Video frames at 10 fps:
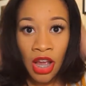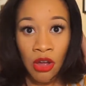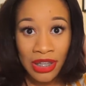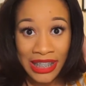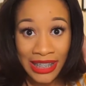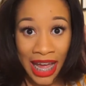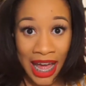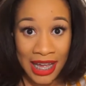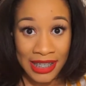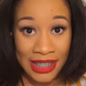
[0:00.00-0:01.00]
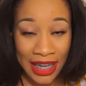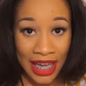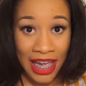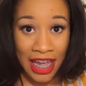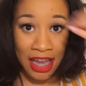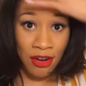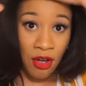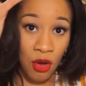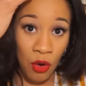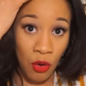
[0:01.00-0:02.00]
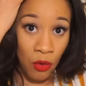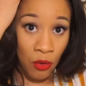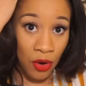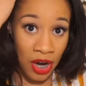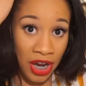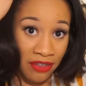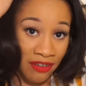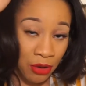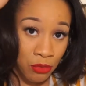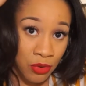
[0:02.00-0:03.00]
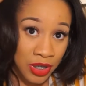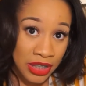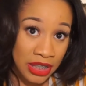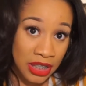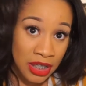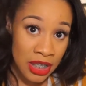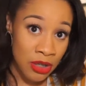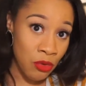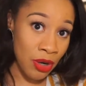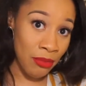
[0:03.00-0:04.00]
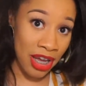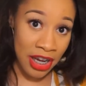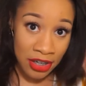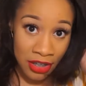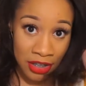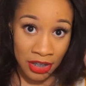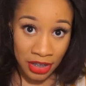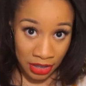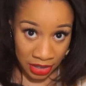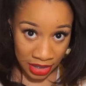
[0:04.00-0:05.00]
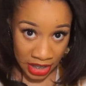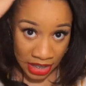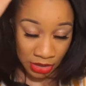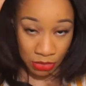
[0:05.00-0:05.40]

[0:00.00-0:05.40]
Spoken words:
on the sides, I can. Or if I want to wear my hair this